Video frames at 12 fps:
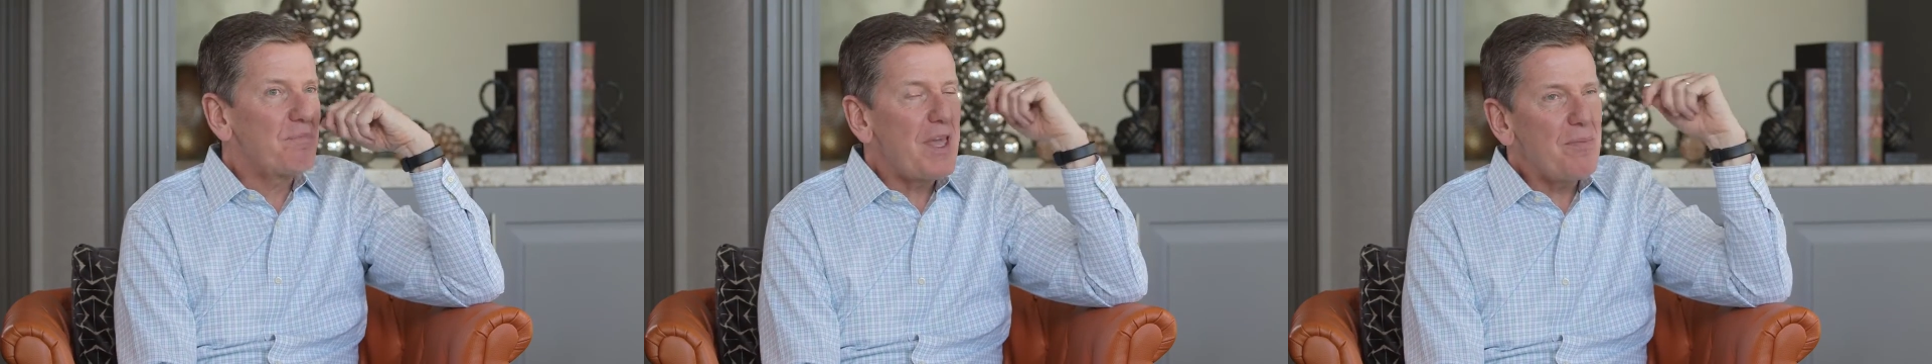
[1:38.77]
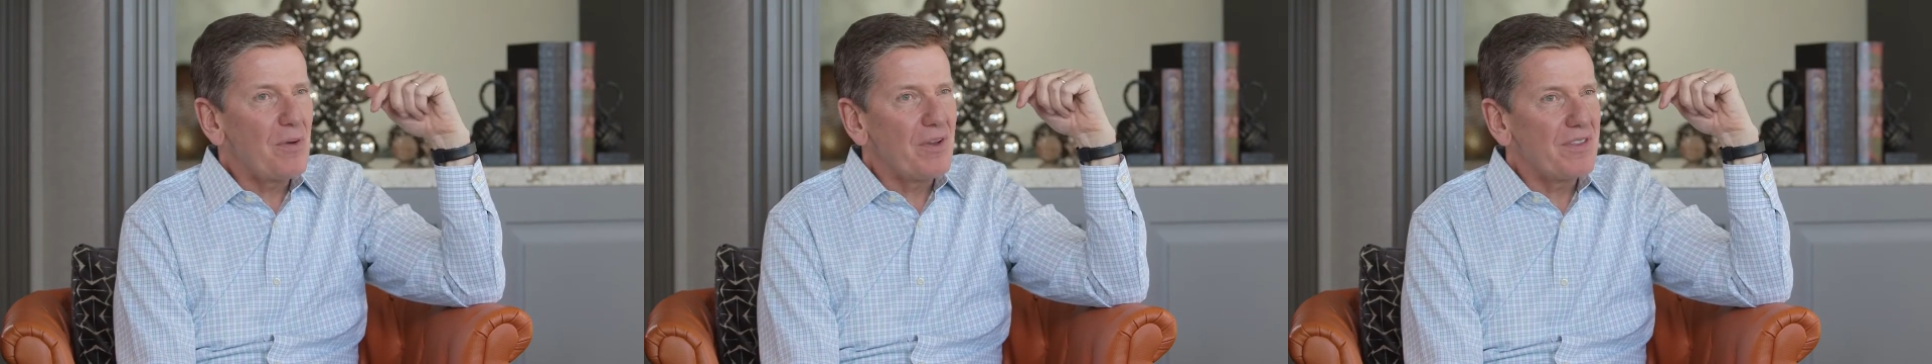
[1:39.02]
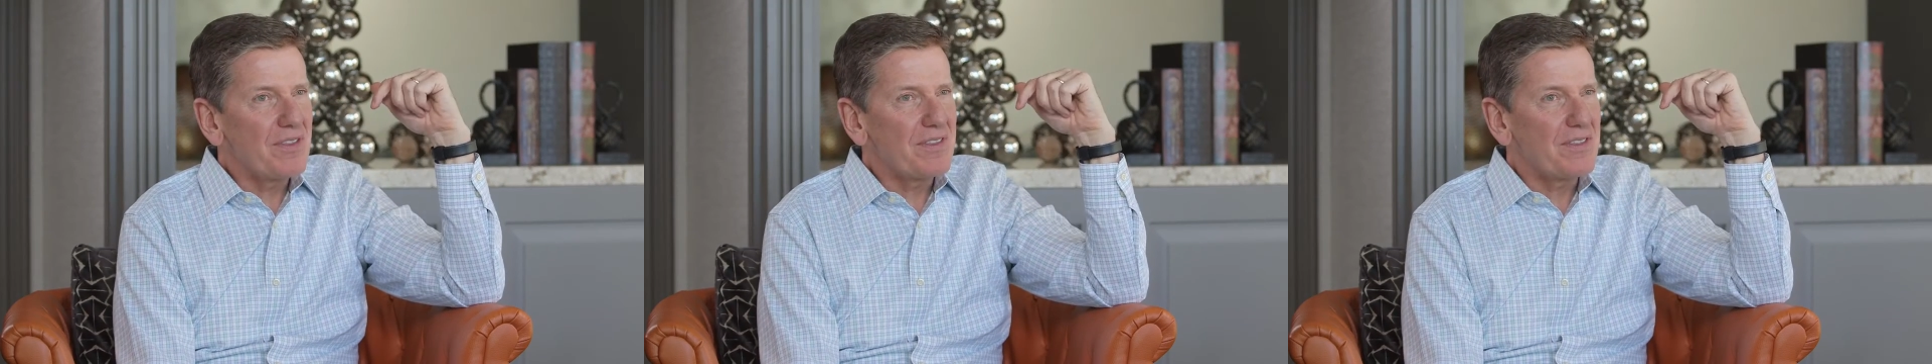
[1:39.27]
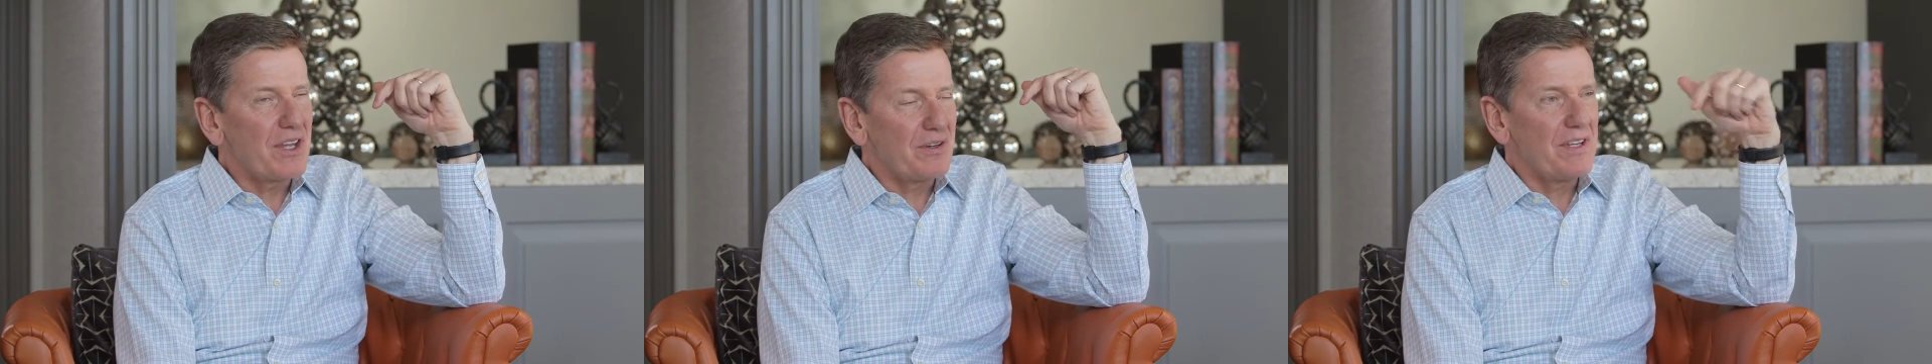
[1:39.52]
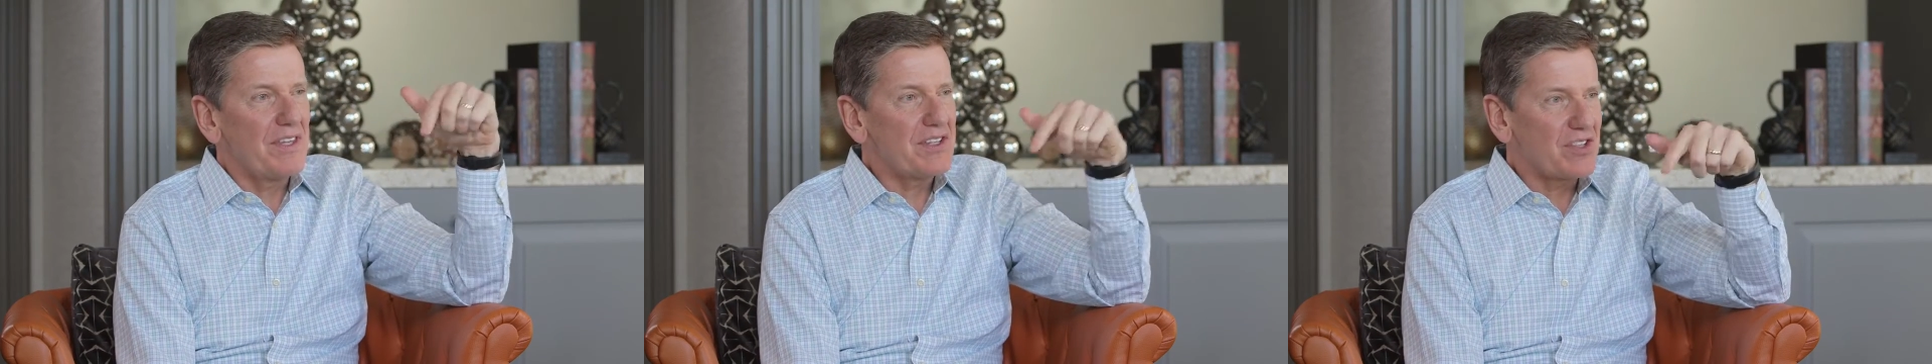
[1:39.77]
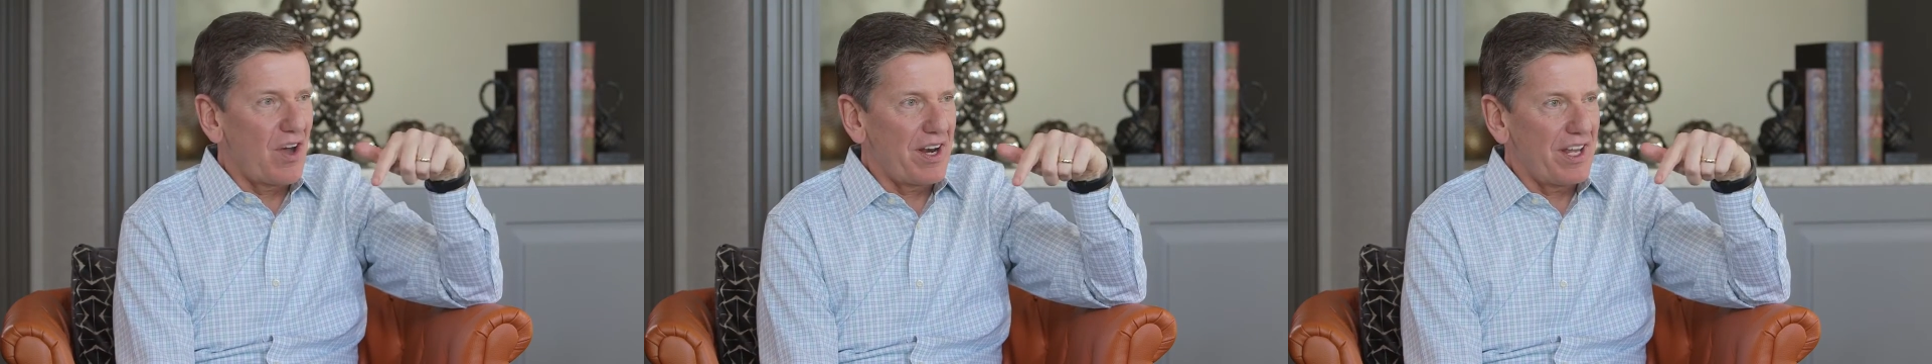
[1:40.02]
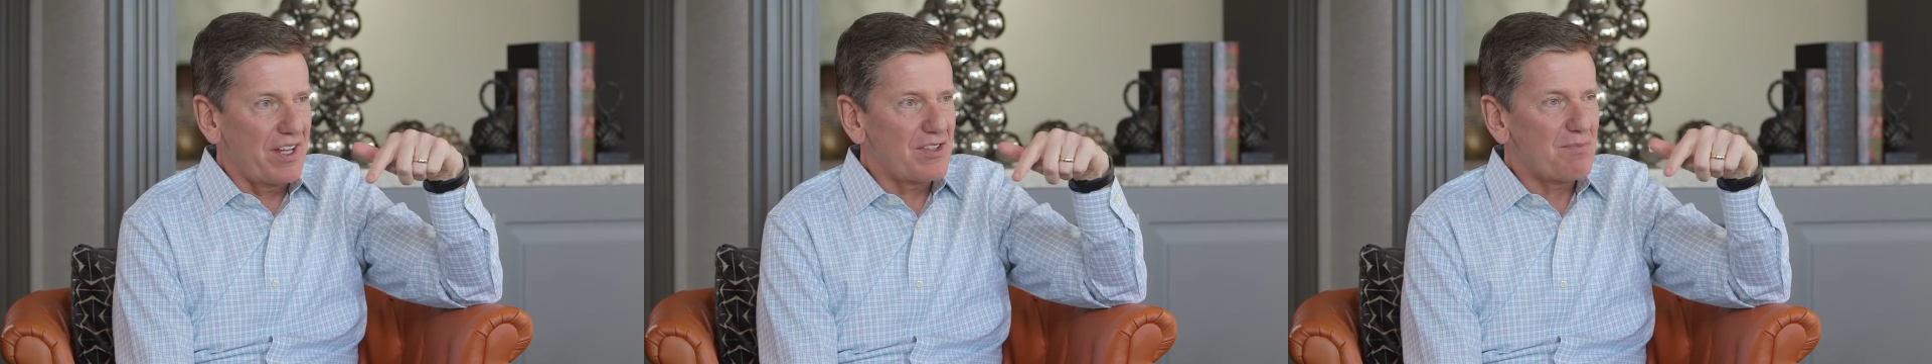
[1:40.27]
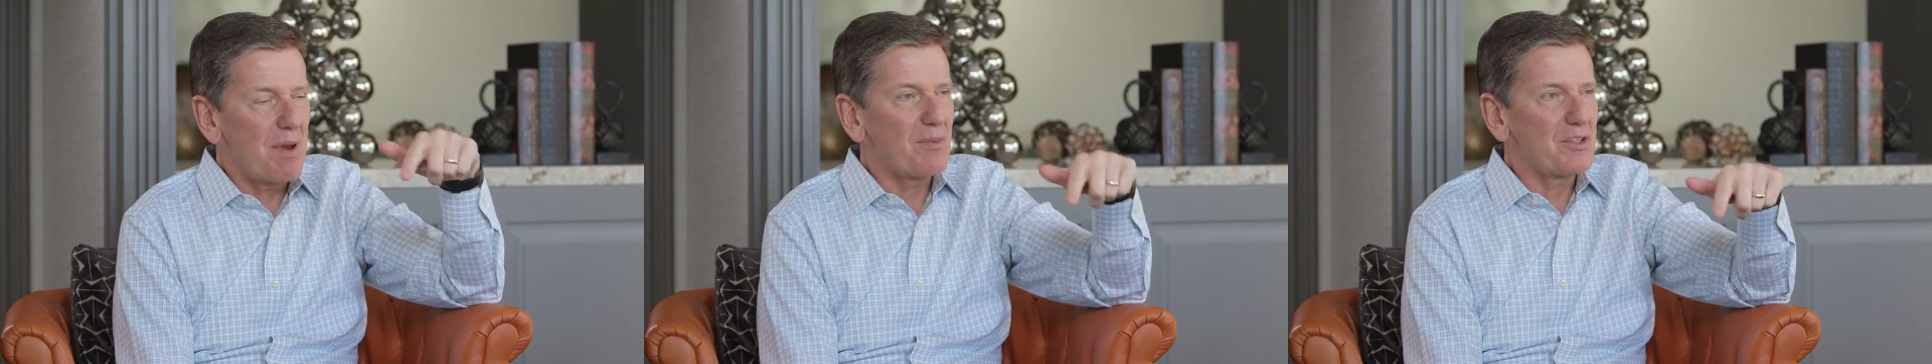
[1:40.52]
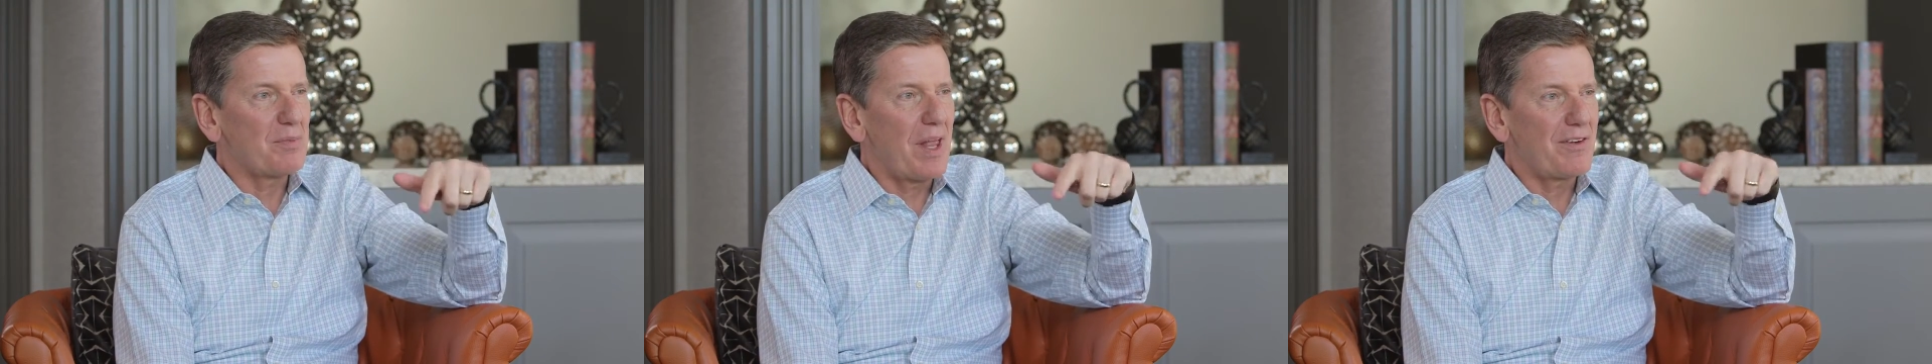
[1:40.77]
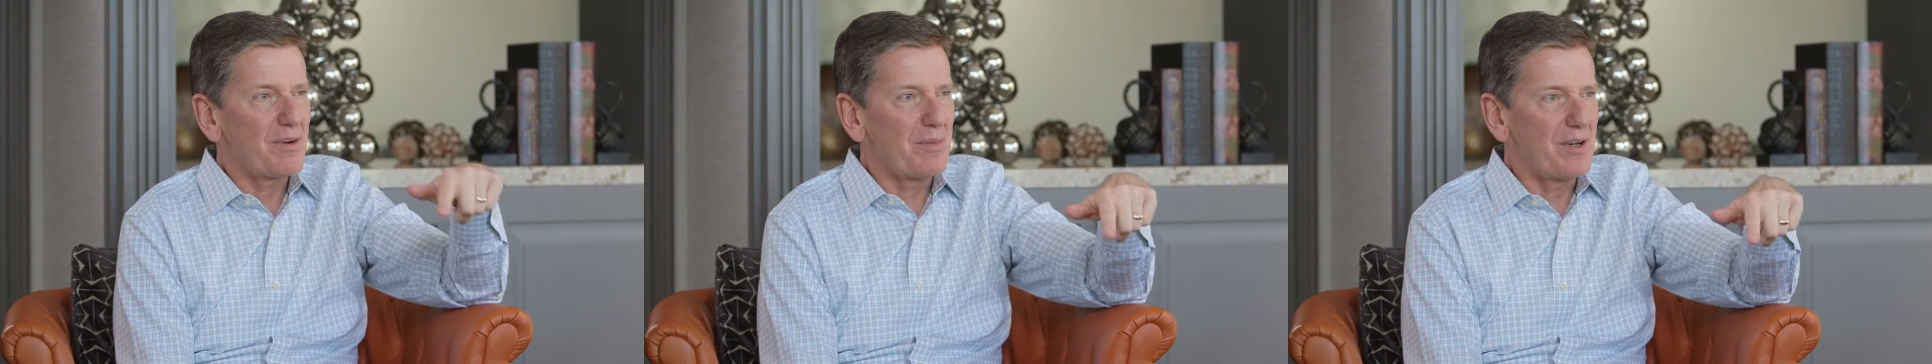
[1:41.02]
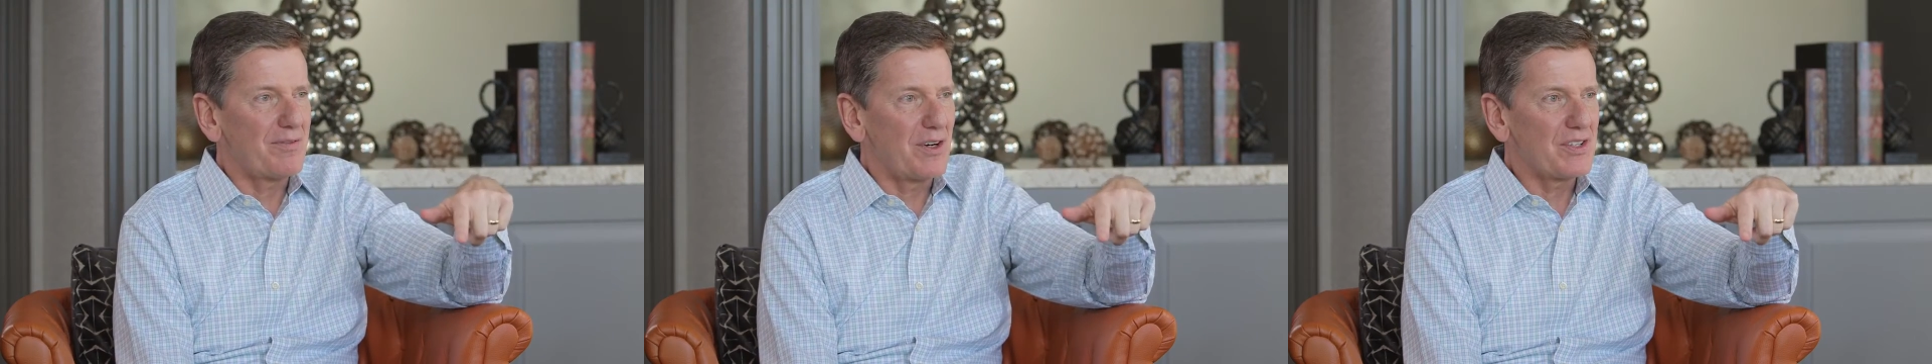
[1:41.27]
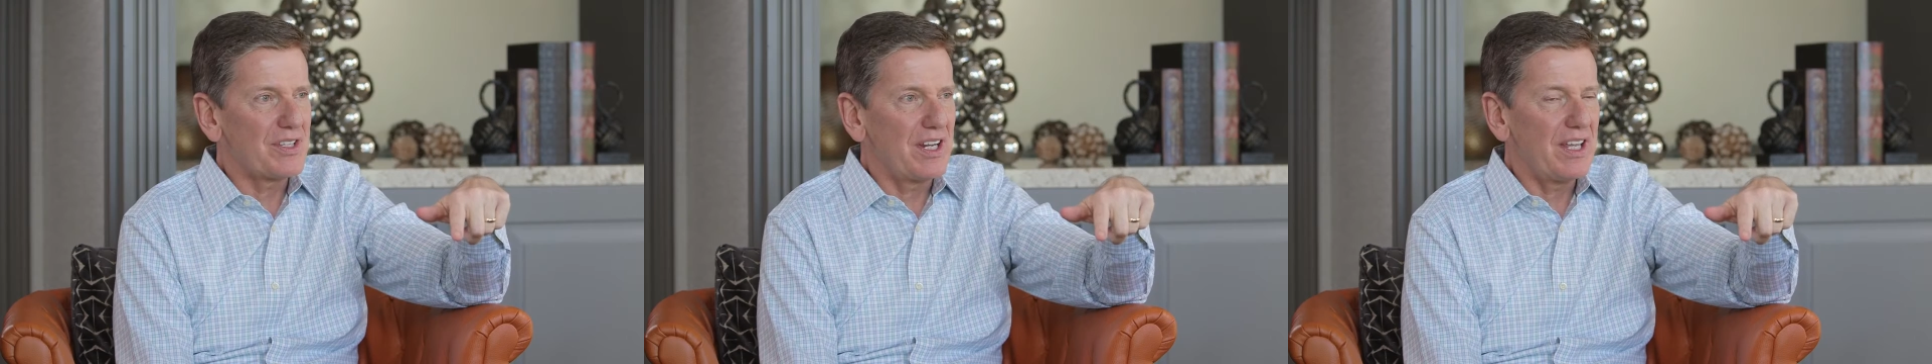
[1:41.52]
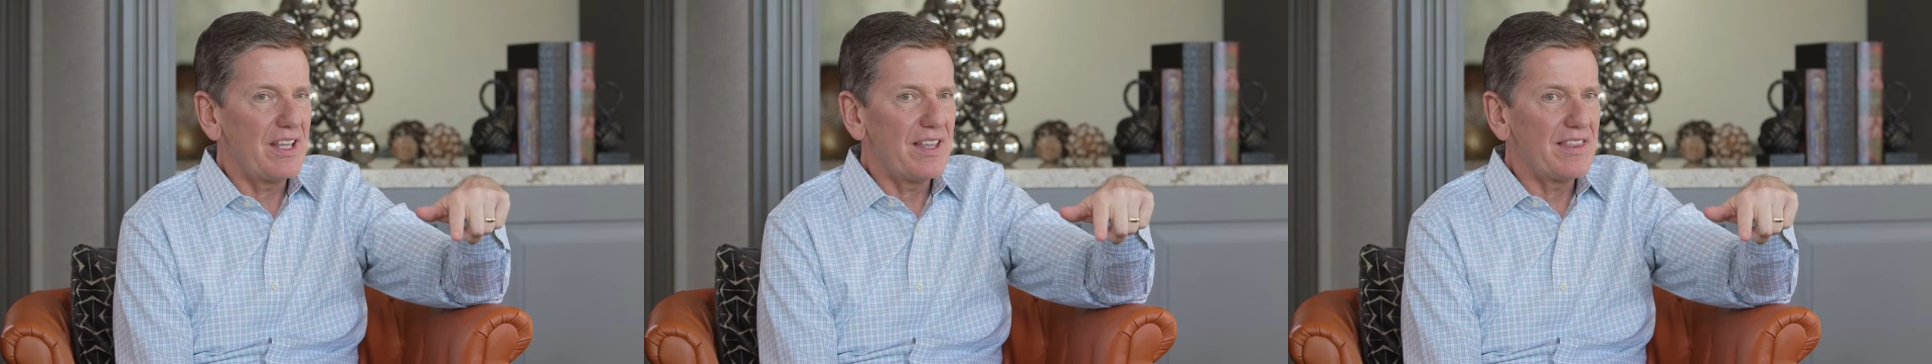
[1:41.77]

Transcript: people that are in this audience, members of Platform University,